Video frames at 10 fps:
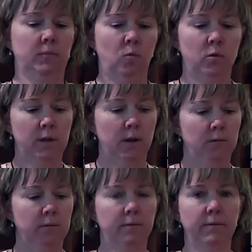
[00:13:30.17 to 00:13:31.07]
Where's that?
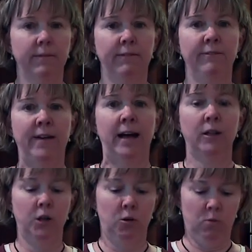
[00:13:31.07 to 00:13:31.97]

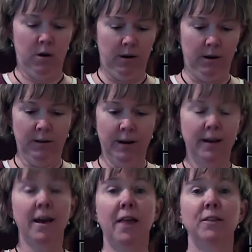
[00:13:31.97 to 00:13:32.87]
Value.
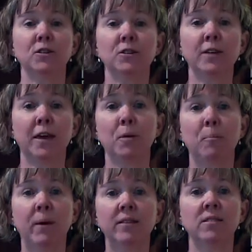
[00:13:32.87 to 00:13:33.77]
This is like the
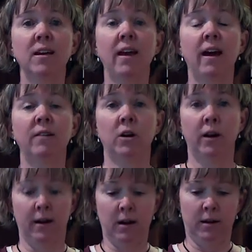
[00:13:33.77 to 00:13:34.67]
best thing ever
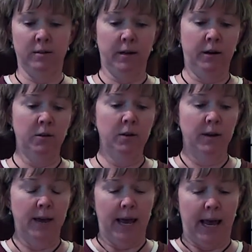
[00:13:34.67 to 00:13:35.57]
at Costco.
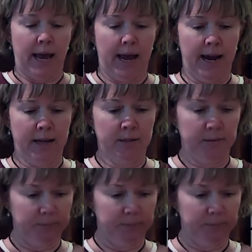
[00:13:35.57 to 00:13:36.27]
And